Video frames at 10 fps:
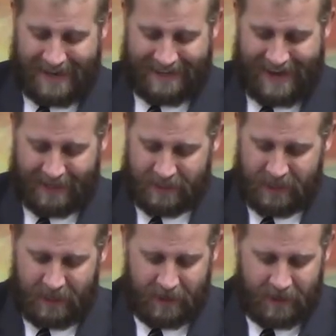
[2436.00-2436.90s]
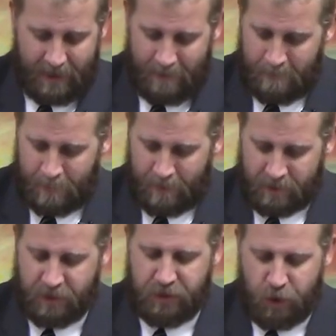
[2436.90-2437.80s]
and to,
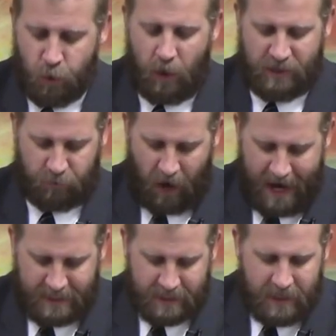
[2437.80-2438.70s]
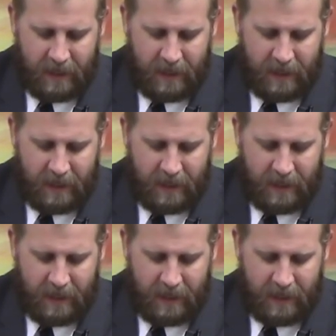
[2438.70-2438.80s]
to do what's right.